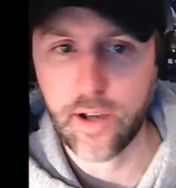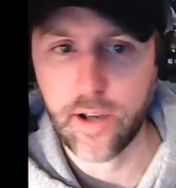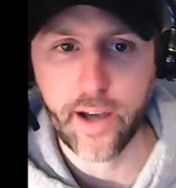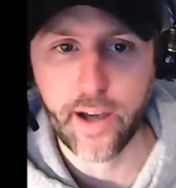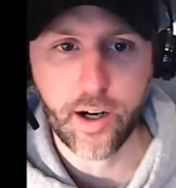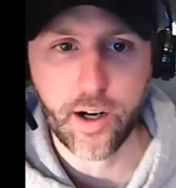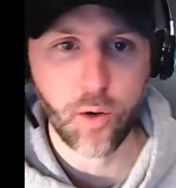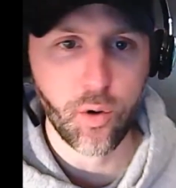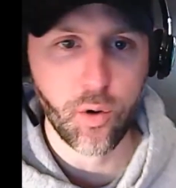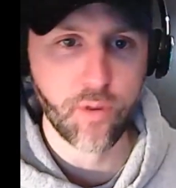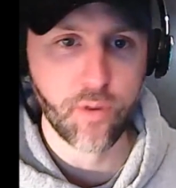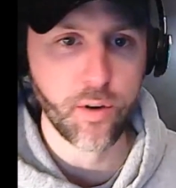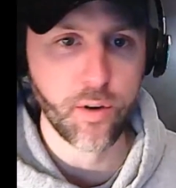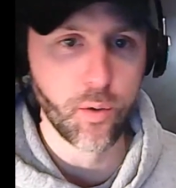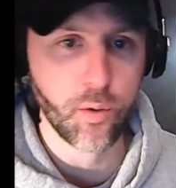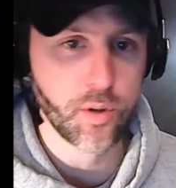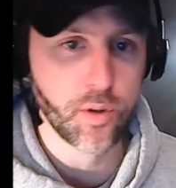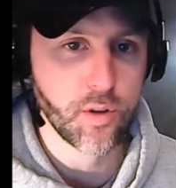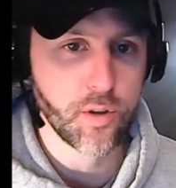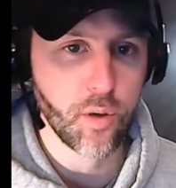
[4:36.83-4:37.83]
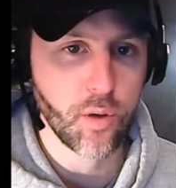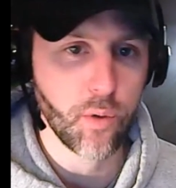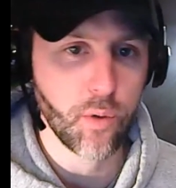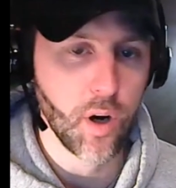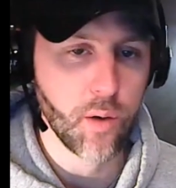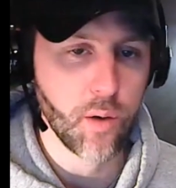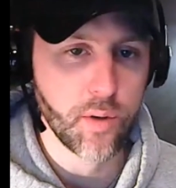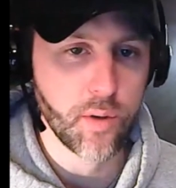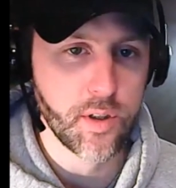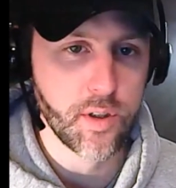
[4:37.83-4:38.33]
kind of go over what's going
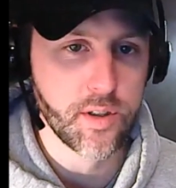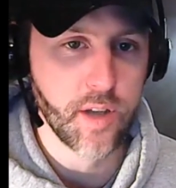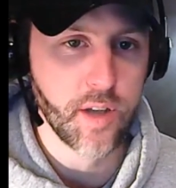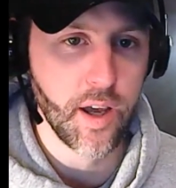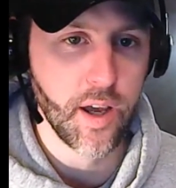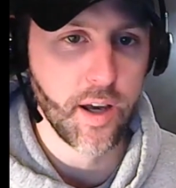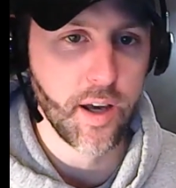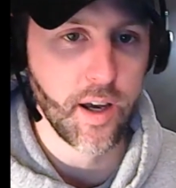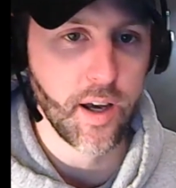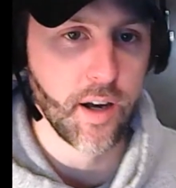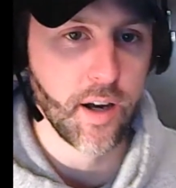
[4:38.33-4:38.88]
on with this tank.